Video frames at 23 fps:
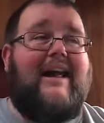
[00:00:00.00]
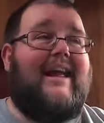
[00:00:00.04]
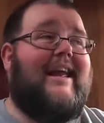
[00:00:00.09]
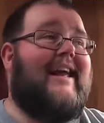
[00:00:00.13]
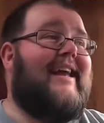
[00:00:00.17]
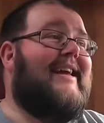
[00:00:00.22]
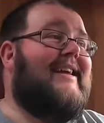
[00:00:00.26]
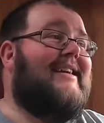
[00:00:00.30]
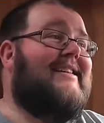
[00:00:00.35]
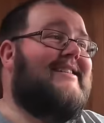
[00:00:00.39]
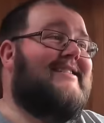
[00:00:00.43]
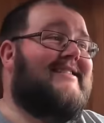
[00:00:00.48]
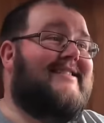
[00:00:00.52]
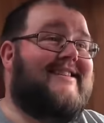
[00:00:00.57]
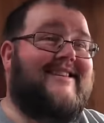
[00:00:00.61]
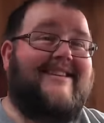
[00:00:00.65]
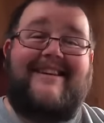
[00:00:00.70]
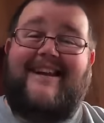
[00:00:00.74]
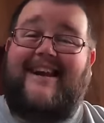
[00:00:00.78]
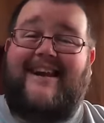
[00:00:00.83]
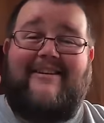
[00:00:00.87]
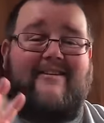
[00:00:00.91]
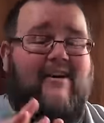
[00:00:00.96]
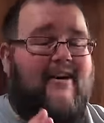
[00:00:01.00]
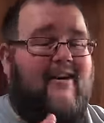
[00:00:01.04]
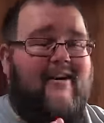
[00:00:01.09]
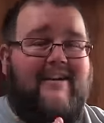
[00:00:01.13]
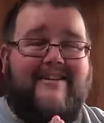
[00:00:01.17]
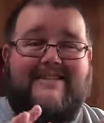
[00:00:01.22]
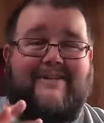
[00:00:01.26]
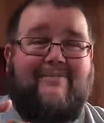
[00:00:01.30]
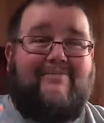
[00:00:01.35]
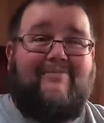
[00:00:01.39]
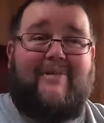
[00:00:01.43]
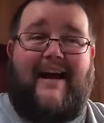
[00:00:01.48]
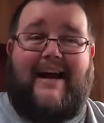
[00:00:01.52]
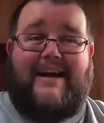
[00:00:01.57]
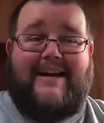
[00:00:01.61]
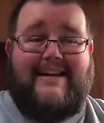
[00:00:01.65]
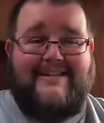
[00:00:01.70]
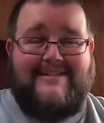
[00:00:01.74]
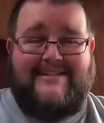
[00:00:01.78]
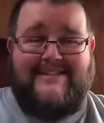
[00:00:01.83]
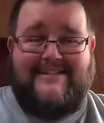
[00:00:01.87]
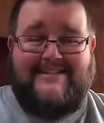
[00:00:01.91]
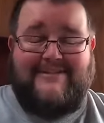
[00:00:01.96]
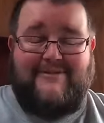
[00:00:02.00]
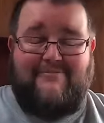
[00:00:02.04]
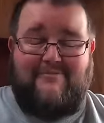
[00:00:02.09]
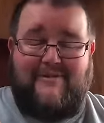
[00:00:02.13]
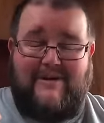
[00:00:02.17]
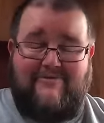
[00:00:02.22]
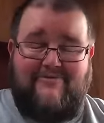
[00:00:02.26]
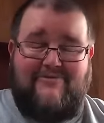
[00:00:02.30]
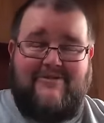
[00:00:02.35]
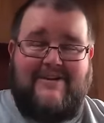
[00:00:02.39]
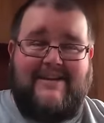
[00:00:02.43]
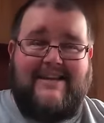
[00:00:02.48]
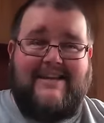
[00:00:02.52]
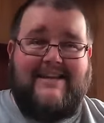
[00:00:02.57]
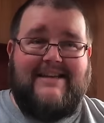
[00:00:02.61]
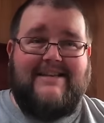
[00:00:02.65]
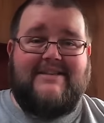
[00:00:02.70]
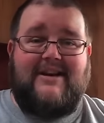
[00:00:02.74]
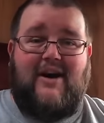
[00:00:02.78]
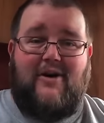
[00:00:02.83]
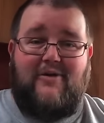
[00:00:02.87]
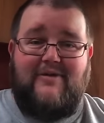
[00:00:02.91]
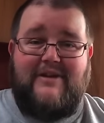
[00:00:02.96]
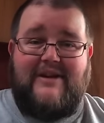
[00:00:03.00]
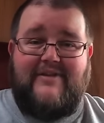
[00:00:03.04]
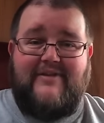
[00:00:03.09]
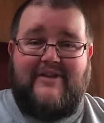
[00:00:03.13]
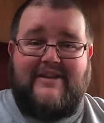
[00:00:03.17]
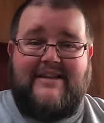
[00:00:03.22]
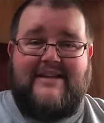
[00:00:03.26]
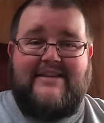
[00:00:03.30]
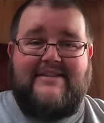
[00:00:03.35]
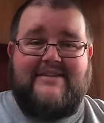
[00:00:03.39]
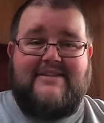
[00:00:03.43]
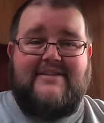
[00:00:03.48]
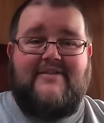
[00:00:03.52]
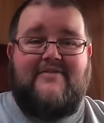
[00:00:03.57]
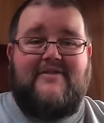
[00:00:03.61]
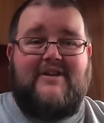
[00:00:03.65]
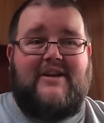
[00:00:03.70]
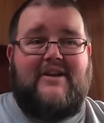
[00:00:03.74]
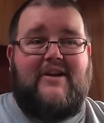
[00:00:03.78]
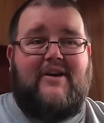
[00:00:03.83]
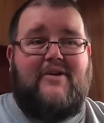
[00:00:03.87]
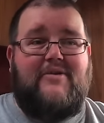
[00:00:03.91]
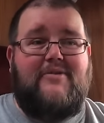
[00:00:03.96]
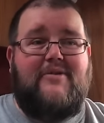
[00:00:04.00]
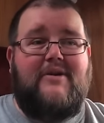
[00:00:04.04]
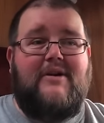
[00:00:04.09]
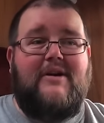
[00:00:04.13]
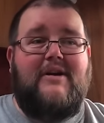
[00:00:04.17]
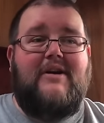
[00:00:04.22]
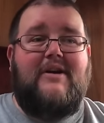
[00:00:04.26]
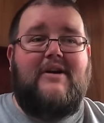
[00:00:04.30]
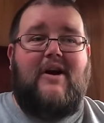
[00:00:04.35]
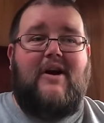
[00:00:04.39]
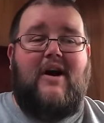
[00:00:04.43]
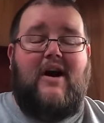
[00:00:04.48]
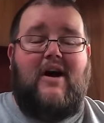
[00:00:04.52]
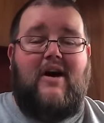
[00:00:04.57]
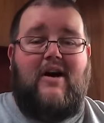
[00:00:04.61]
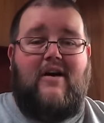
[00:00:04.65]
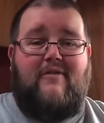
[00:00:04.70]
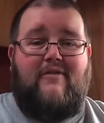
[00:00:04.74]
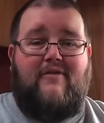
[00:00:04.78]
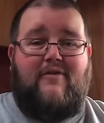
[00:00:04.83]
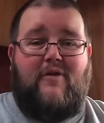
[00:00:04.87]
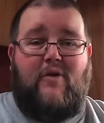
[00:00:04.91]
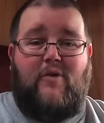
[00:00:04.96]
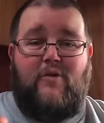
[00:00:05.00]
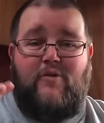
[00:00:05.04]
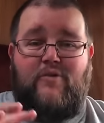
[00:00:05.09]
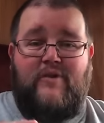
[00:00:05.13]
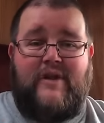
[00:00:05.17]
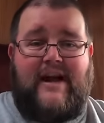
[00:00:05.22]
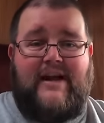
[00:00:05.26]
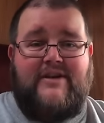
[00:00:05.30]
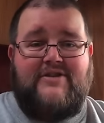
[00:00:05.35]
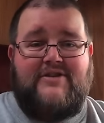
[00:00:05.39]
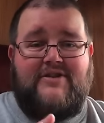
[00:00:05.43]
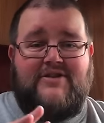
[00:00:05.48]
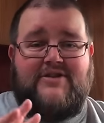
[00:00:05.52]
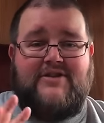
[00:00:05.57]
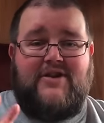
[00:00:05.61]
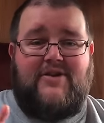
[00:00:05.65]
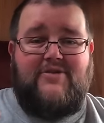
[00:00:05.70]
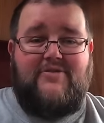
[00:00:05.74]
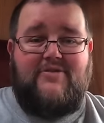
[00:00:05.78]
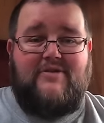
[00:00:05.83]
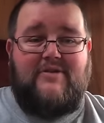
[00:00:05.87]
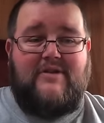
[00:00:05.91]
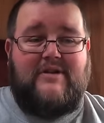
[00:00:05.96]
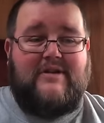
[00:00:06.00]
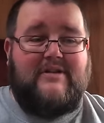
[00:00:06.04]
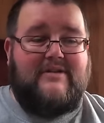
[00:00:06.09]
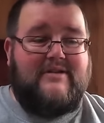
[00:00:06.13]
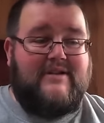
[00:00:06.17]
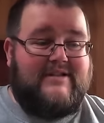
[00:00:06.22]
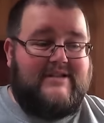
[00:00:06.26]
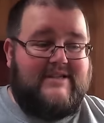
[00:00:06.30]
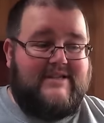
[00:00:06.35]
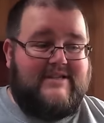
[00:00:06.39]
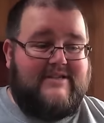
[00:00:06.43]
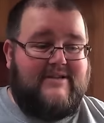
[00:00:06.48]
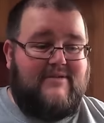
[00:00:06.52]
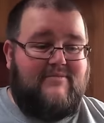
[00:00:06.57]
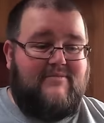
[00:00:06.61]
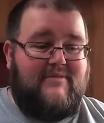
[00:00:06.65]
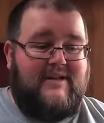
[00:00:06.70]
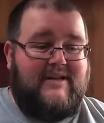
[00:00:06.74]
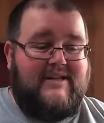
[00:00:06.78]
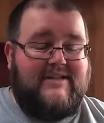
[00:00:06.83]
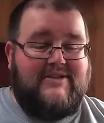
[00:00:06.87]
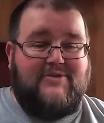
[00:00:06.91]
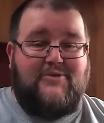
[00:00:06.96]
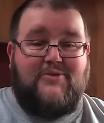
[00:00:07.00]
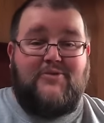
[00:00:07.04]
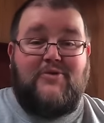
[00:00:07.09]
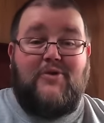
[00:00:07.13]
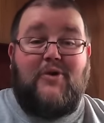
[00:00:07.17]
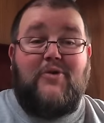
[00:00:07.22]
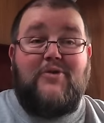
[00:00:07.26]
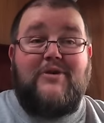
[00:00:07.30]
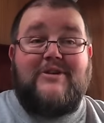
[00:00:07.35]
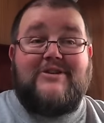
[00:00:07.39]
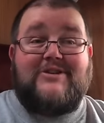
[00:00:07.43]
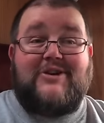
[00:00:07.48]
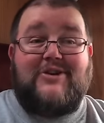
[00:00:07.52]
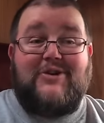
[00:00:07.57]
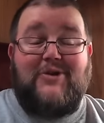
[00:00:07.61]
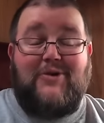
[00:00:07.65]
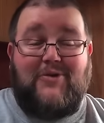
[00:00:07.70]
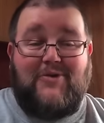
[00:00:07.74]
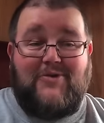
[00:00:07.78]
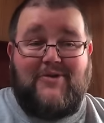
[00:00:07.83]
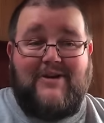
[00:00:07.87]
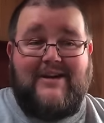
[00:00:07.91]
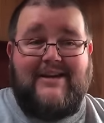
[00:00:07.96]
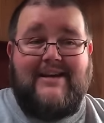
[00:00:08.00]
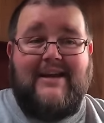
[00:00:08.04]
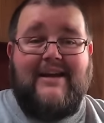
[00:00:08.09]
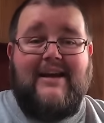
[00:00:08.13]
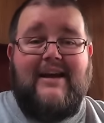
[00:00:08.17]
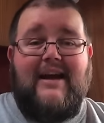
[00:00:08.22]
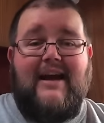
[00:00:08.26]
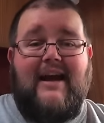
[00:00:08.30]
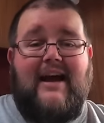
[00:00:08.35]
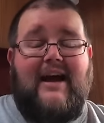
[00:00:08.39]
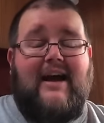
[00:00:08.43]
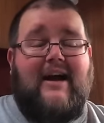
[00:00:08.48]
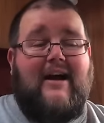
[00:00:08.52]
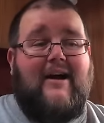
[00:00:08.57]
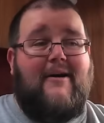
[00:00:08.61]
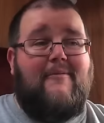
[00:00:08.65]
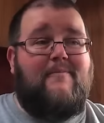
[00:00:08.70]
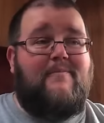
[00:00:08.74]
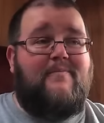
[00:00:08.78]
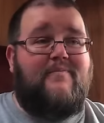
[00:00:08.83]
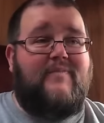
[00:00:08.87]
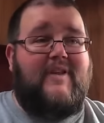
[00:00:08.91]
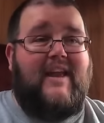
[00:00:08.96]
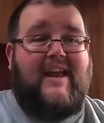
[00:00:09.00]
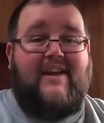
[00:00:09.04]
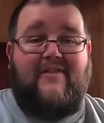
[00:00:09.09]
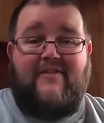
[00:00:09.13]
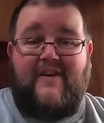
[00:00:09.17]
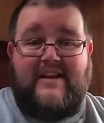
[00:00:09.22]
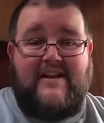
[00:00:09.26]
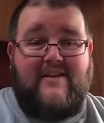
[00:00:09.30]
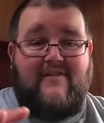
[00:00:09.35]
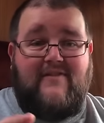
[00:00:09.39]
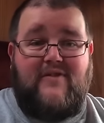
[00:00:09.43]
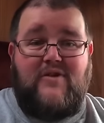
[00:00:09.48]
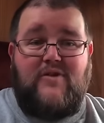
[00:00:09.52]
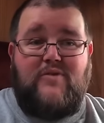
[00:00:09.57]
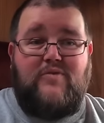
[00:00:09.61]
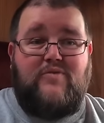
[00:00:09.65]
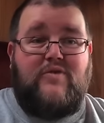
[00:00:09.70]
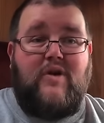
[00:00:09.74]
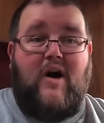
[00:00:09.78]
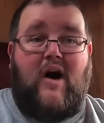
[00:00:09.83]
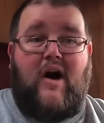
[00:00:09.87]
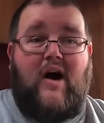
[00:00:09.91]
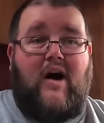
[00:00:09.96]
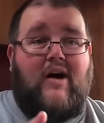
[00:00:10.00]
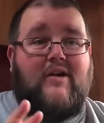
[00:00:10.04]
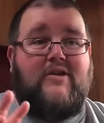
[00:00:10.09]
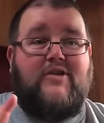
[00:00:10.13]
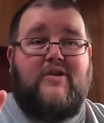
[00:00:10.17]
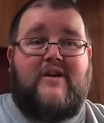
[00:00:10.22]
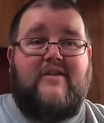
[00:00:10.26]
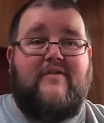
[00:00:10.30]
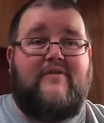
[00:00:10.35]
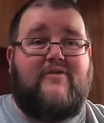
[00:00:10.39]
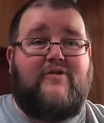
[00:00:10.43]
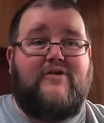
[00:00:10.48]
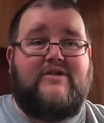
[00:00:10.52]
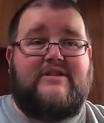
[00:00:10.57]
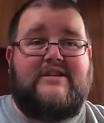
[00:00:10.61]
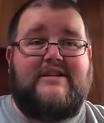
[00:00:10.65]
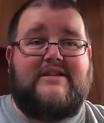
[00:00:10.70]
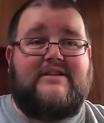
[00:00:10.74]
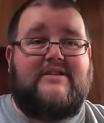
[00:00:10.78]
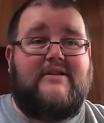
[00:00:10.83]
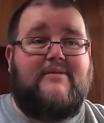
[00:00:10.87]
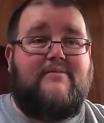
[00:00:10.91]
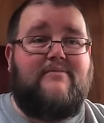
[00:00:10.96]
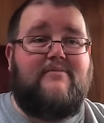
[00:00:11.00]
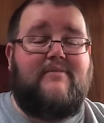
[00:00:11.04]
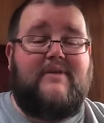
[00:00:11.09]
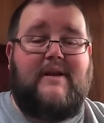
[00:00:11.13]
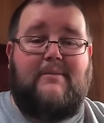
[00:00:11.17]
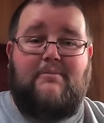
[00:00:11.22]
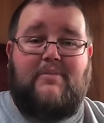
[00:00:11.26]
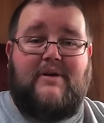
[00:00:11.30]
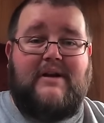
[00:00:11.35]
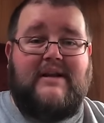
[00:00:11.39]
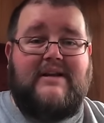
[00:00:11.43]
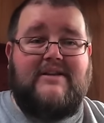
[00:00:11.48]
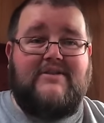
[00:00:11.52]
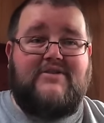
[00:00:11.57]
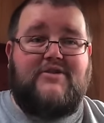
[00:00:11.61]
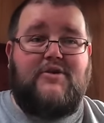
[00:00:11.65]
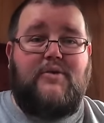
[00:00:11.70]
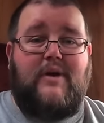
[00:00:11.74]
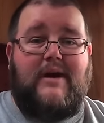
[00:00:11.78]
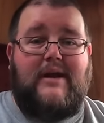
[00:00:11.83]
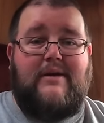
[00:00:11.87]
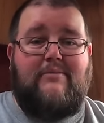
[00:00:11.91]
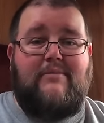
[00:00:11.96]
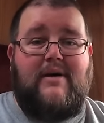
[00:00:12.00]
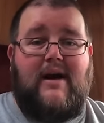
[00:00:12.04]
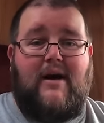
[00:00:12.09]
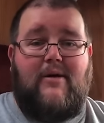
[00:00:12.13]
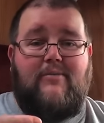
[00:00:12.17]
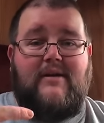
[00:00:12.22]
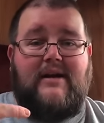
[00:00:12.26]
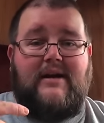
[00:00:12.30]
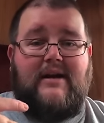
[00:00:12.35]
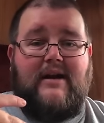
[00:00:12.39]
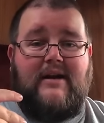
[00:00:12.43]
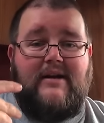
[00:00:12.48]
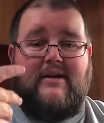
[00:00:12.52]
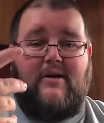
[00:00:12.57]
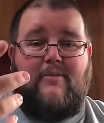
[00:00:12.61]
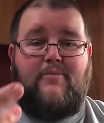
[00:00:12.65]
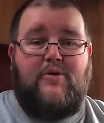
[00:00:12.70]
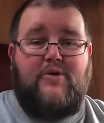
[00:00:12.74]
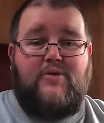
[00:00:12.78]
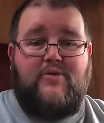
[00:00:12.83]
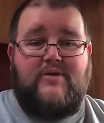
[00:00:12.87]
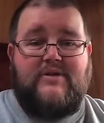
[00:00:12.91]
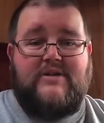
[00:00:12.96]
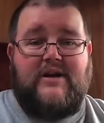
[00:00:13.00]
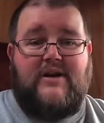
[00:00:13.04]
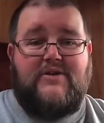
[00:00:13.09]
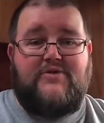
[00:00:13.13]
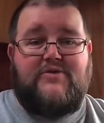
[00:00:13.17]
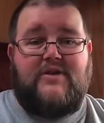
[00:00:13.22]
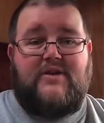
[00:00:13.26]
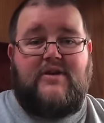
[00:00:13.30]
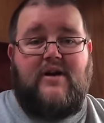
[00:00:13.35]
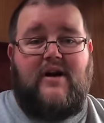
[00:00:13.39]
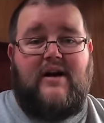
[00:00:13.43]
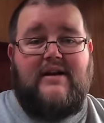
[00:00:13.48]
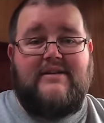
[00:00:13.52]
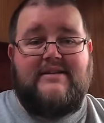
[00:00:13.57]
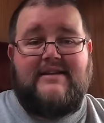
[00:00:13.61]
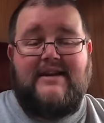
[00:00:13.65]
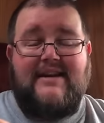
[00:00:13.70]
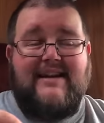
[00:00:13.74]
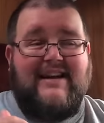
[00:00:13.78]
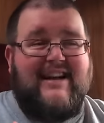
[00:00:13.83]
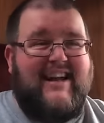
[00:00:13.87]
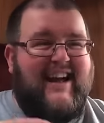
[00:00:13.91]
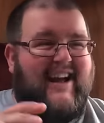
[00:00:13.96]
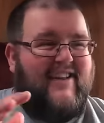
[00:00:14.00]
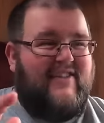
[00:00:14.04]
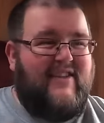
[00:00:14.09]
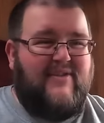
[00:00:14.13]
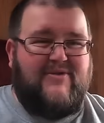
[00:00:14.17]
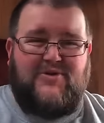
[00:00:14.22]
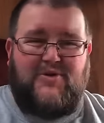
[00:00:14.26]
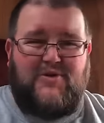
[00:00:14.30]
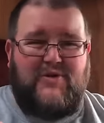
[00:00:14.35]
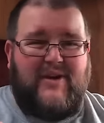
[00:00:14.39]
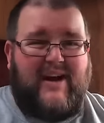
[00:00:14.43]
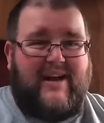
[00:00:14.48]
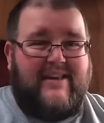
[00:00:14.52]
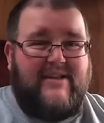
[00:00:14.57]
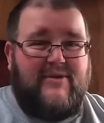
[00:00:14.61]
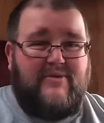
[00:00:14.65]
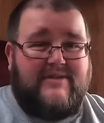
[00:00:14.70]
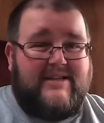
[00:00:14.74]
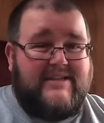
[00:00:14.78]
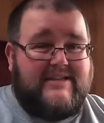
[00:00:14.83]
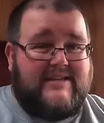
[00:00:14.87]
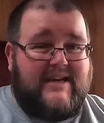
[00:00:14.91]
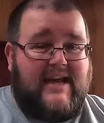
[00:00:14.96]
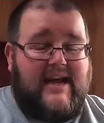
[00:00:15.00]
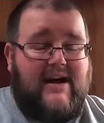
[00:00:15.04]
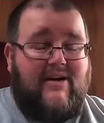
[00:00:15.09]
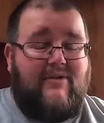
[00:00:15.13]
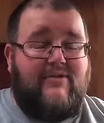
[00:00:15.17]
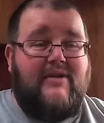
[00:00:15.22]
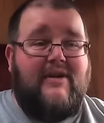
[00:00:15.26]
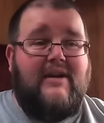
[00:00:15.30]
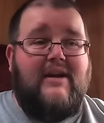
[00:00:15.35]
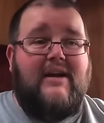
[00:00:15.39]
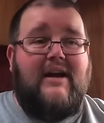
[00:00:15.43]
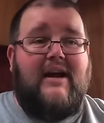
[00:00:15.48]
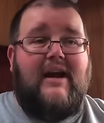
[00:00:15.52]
It's a banging system. It really is. I'll leave a link to the video of all that to show you the system in all its glory. If any of you are looking for a system, then please do email me and I'll put you in touch with the guys and they'll sort you out a little discount.